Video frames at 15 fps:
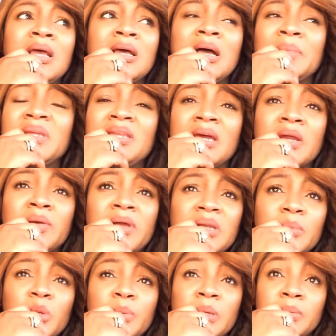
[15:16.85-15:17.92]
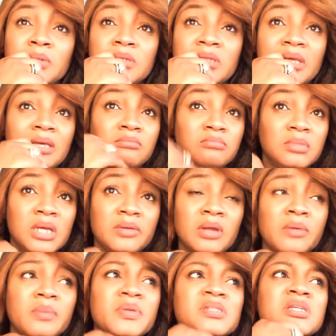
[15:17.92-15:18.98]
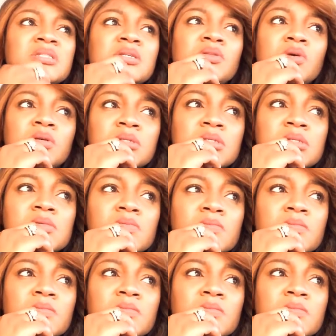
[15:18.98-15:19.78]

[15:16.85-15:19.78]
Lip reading: I mean, there are credible people there that are representing us.